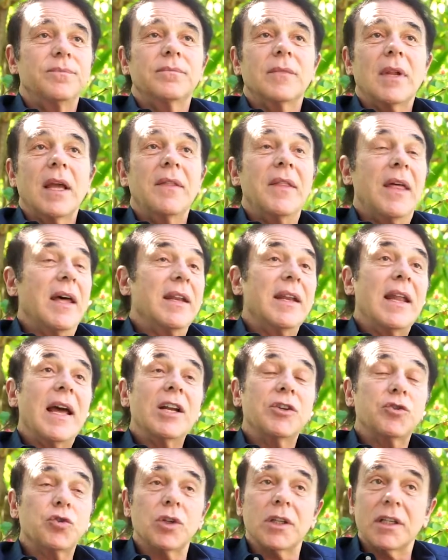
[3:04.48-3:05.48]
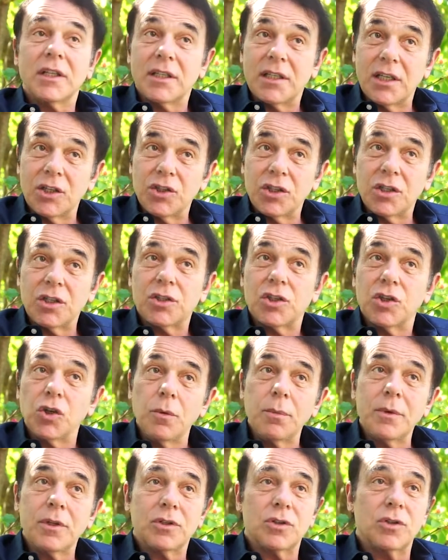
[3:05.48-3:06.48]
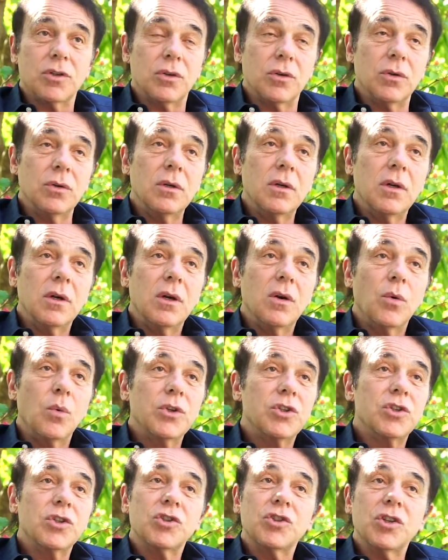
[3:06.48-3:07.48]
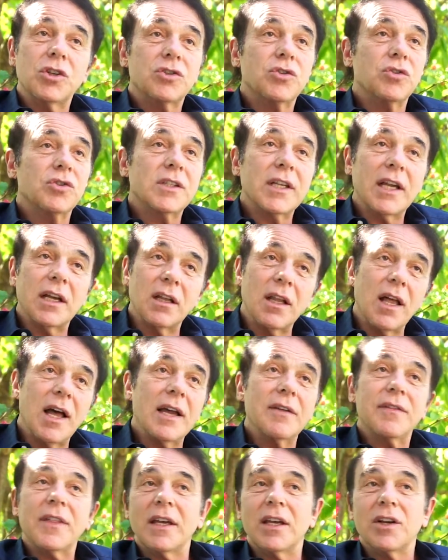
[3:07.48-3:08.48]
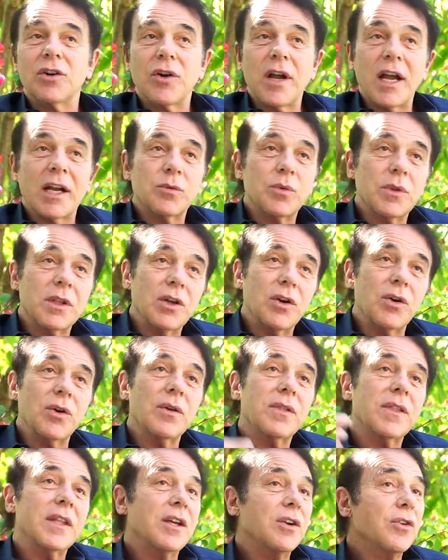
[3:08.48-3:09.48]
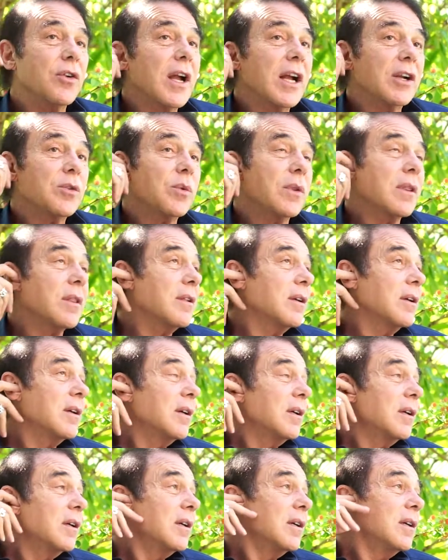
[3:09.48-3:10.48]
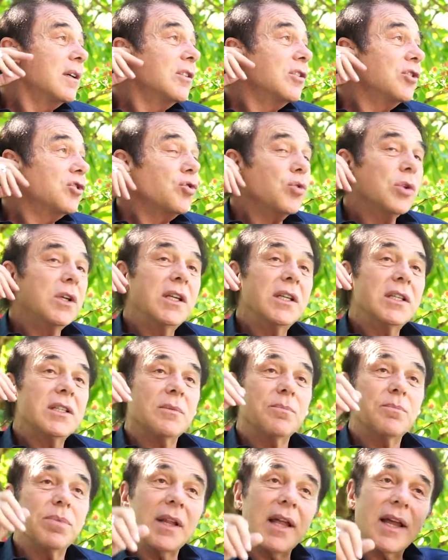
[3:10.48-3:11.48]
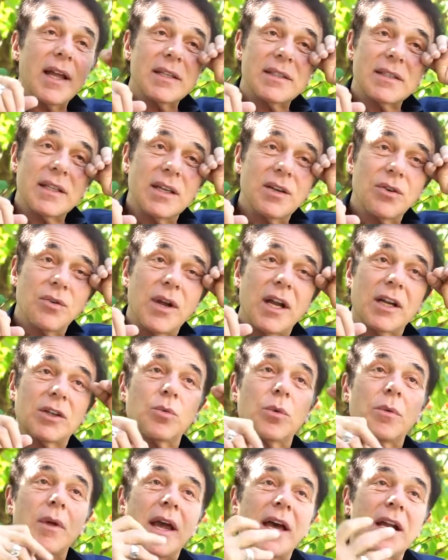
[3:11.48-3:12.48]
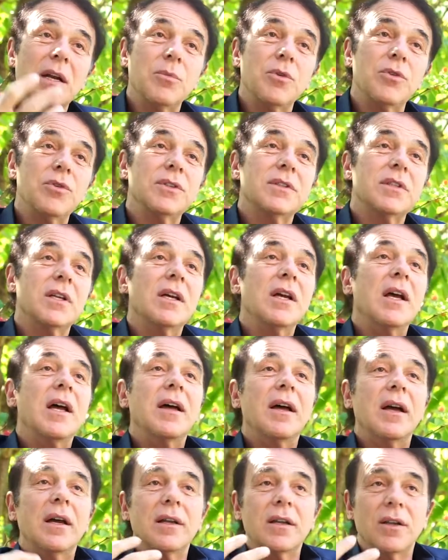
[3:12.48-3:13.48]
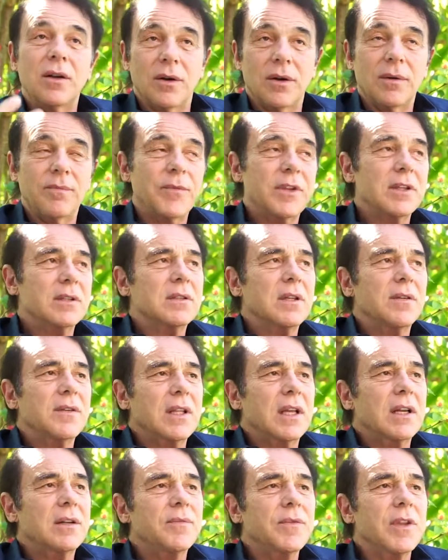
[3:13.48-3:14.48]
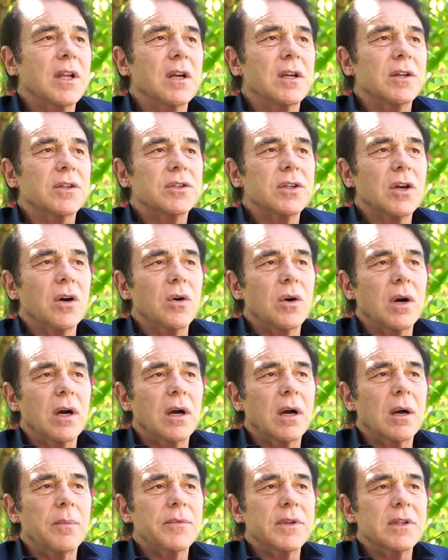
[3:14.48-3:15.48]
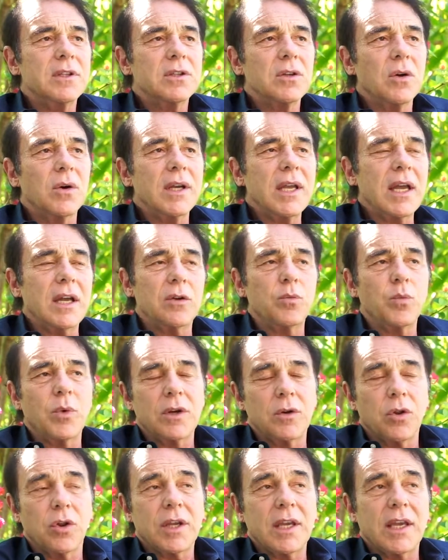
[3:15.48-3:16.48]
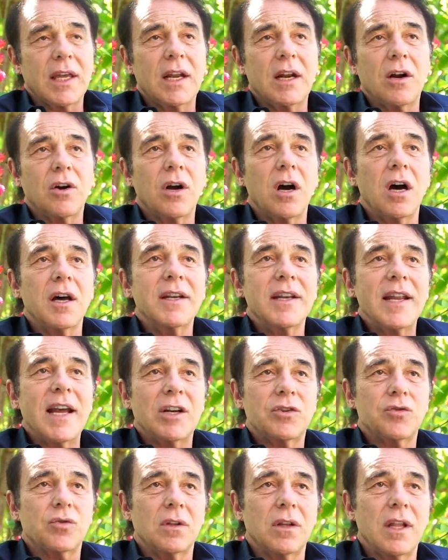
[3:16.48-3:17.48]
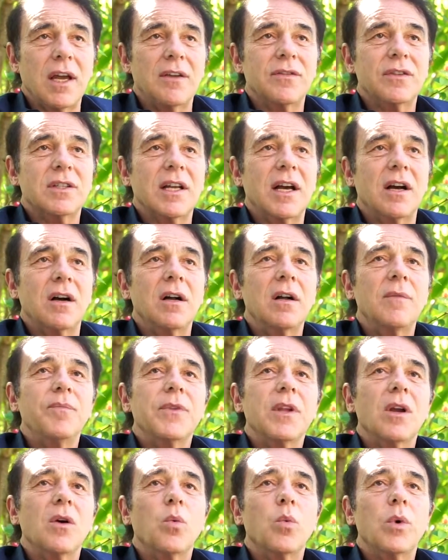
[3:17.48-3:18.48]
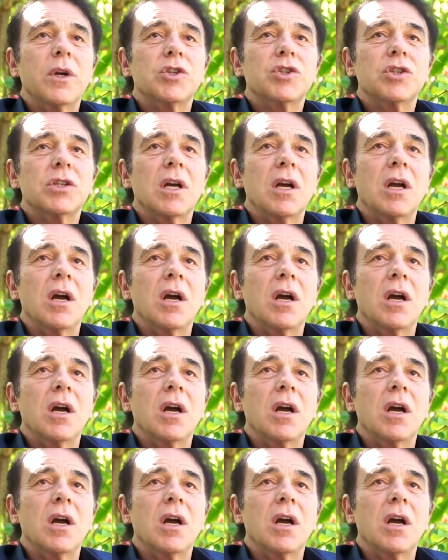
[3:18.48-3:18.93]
and that natural indigenous humans do, which is just to stay alive. They interact with the earth, they interact with trees and plants, they interact with animals, stuff like that. So again, we're looking at our unnatural lifestyle, which